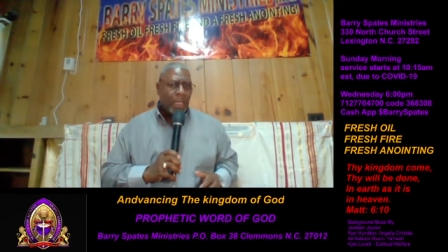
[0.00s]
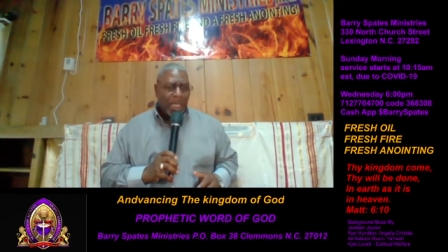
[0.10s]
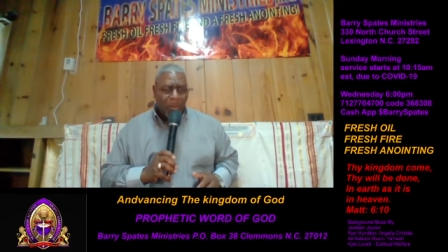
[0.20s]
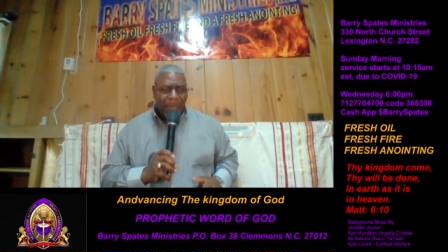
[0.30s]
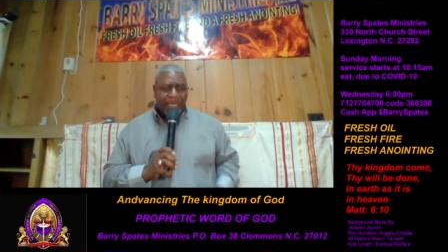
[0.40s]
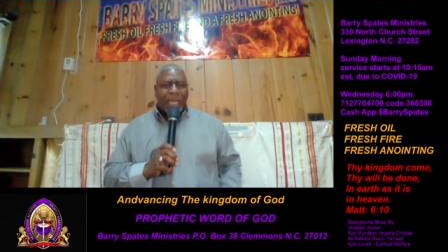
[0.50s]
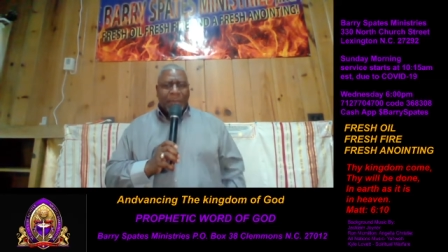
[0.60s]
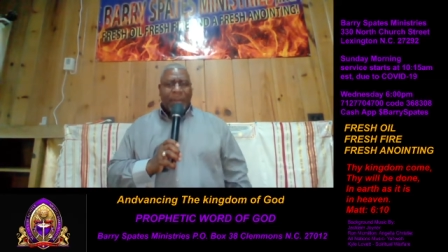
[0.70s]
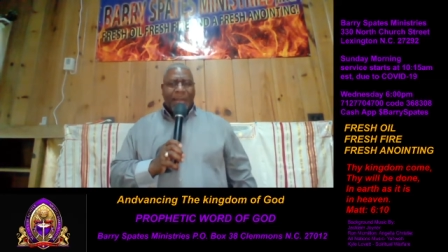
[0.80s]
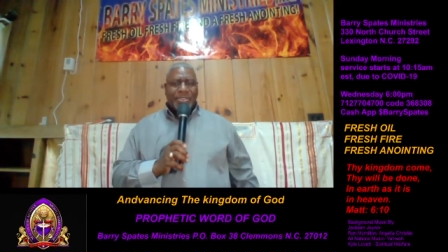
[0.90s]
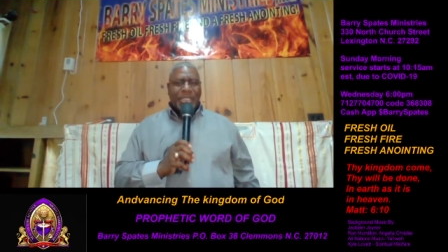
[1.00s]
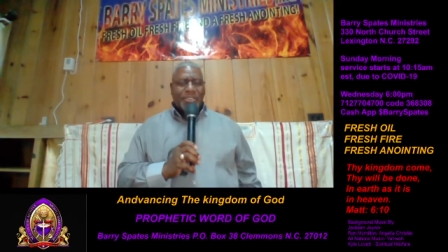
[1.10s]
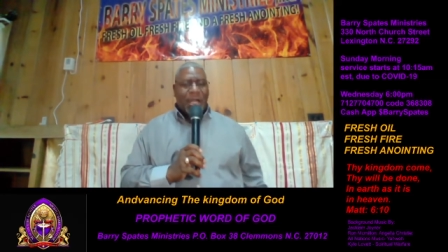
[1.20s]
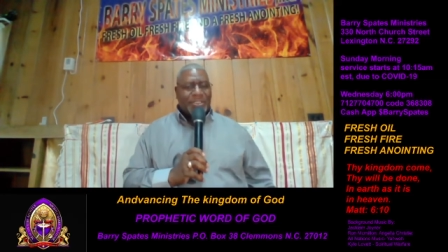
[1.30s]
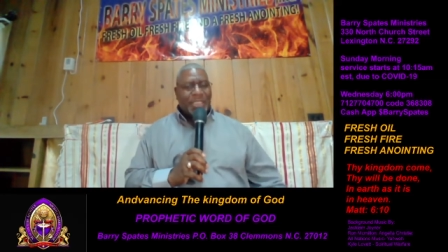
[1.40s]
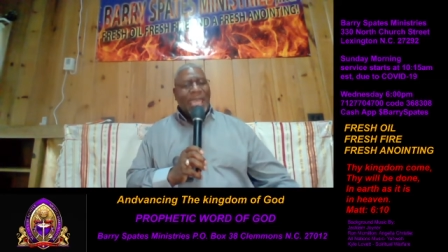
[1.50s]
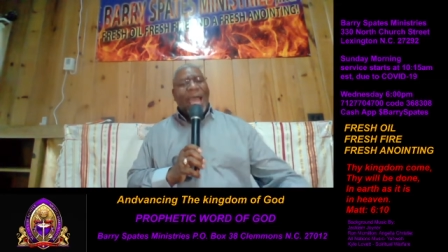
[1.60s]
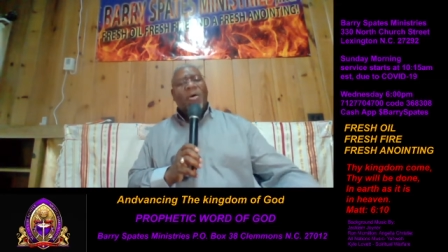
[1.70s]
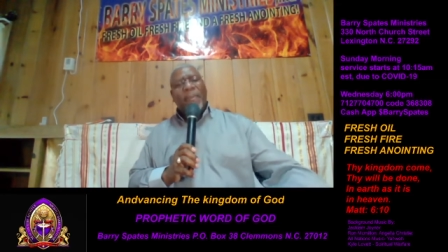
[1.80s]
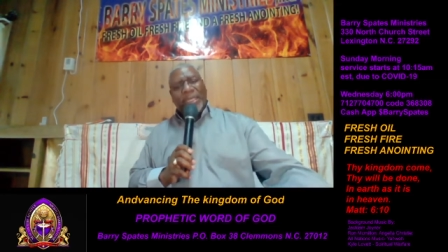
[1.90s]
He'll make, the Bible says, God says,
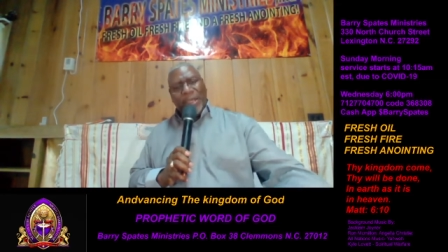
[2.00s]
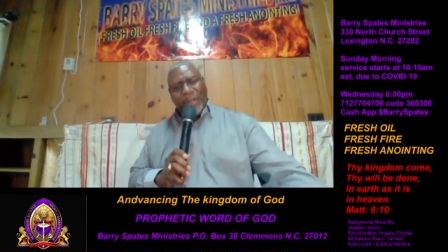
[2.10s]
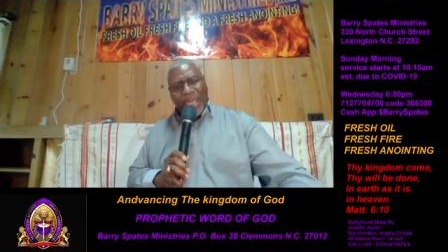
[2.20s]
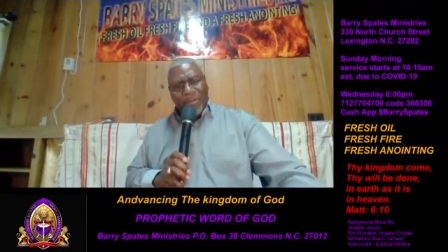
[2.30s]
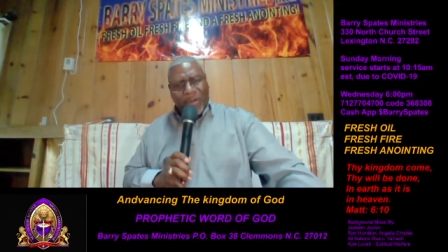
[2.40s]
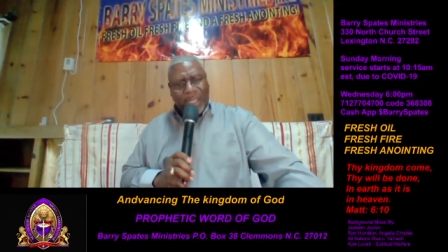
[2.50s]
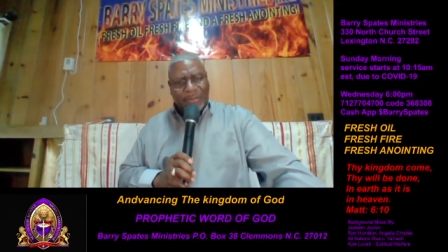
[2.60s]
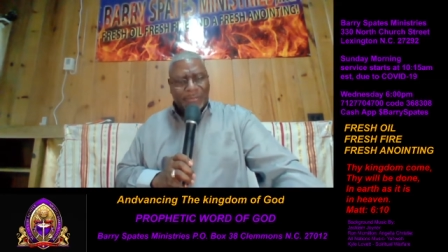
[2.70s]
I will make your name great.